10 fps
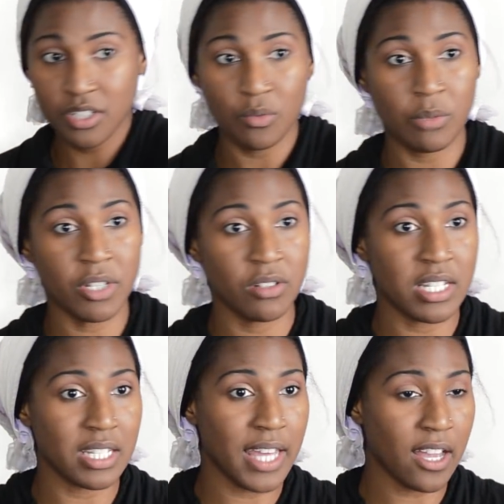a woman who
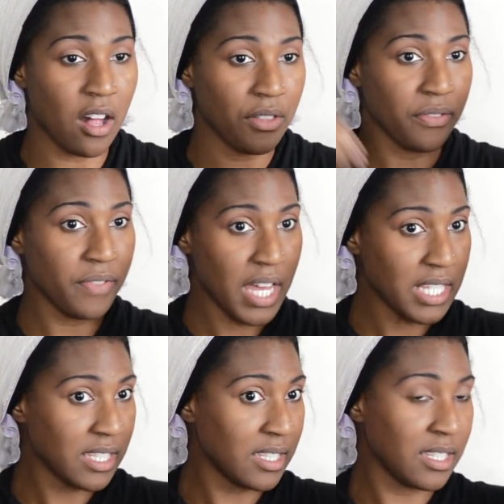doesn't like all the
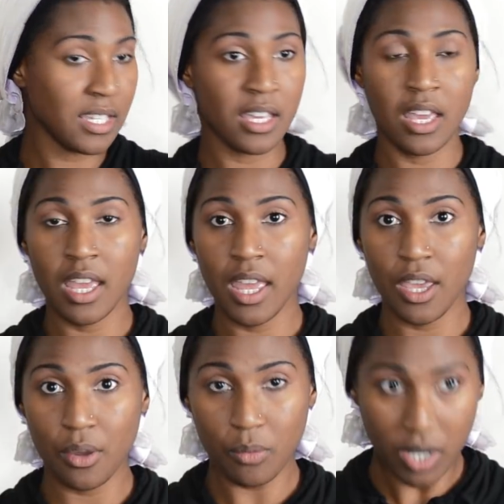fuss,
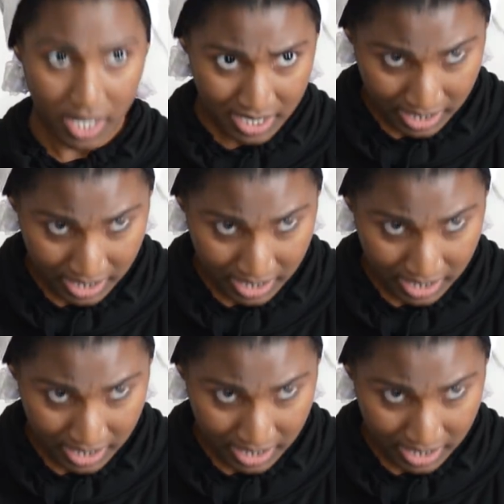it works.